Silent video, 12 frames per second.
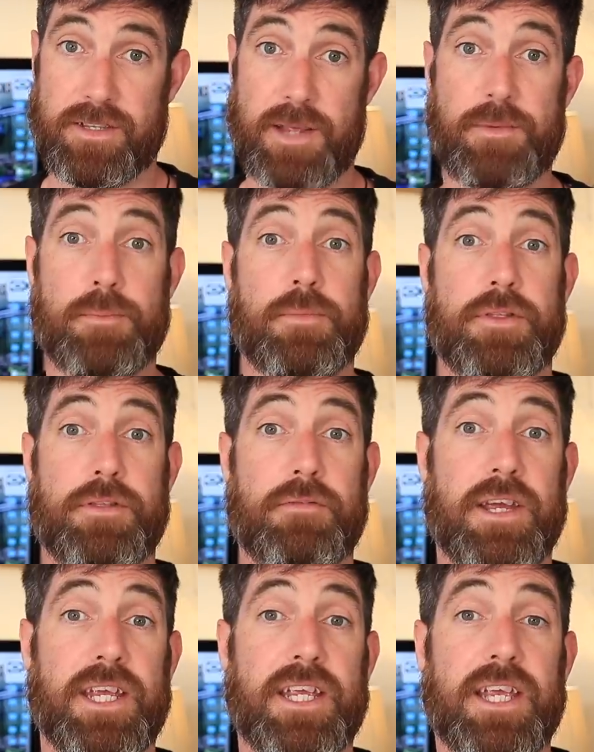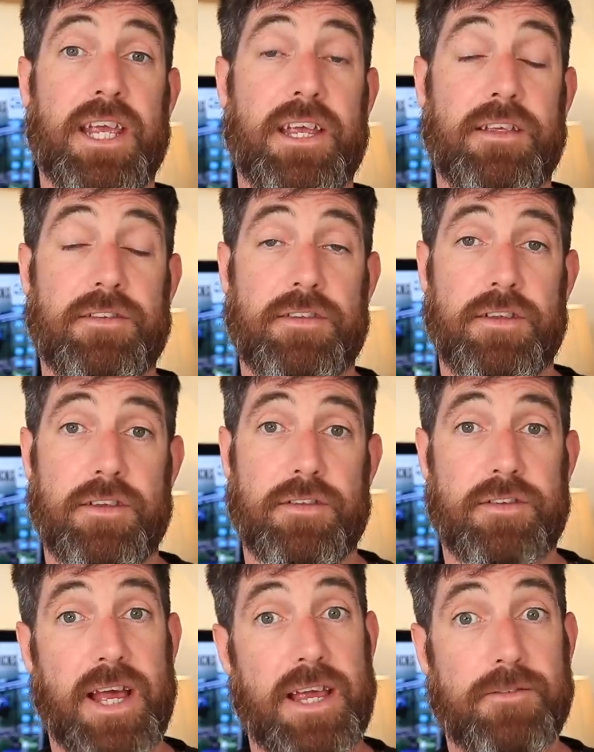tip number 3 is to
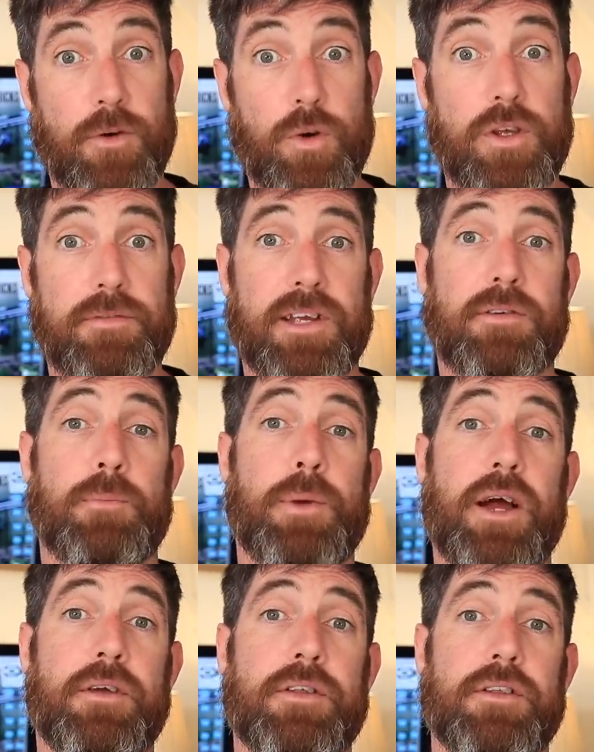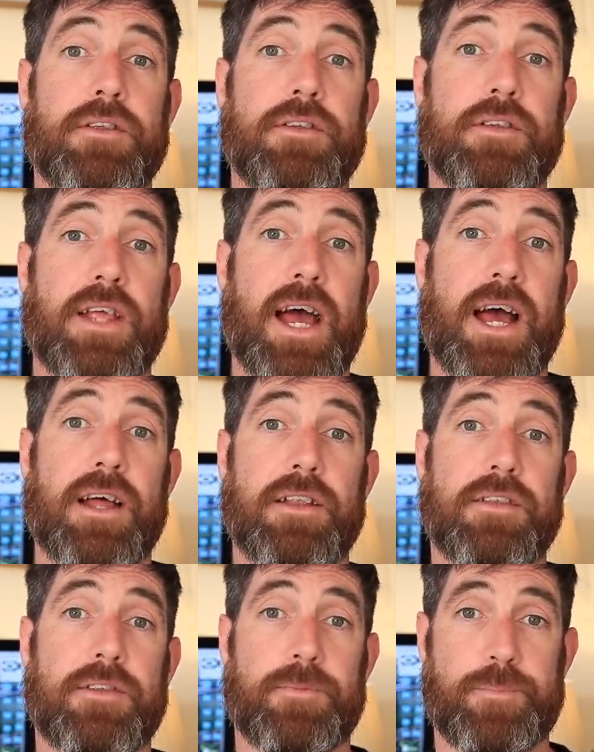save all your rig components
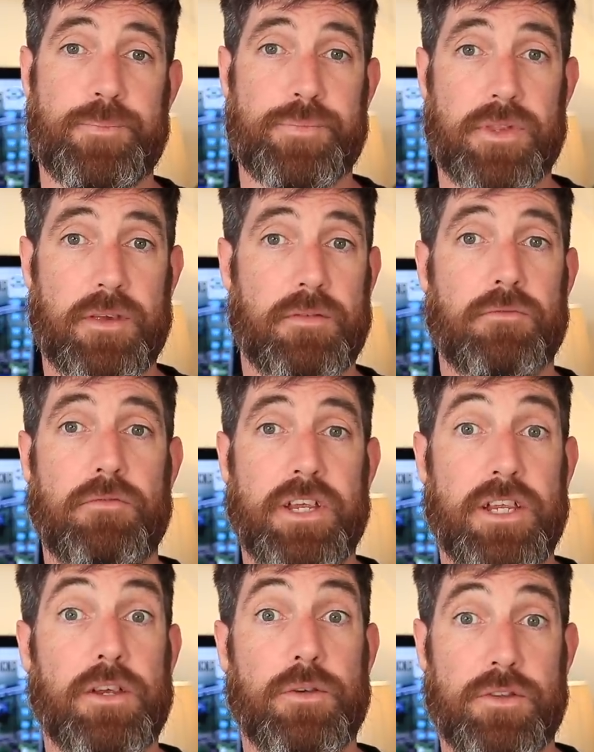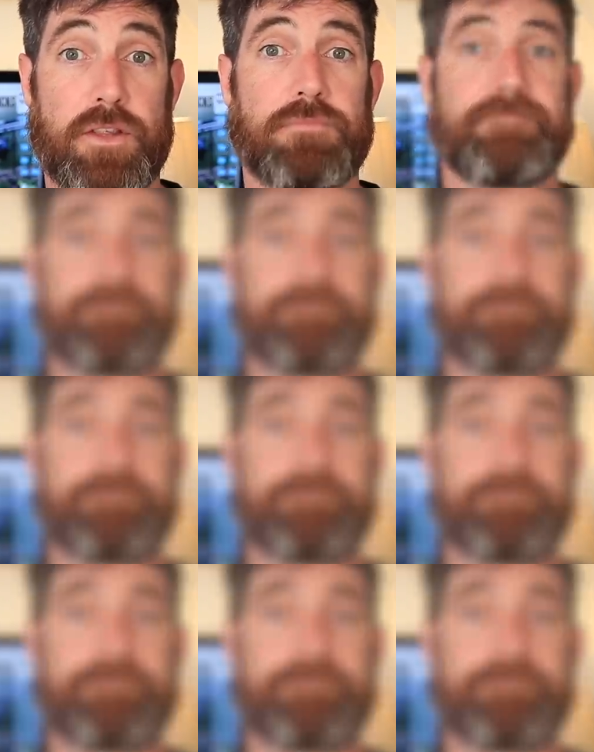and reuse them.